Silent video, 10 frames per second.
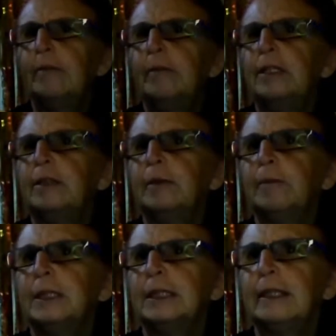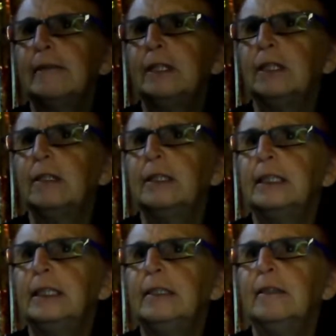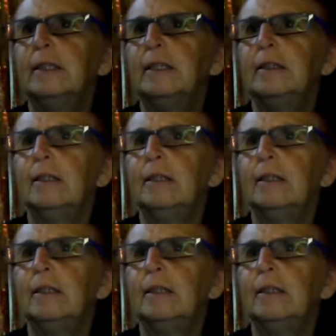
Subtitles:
This one was $7.99.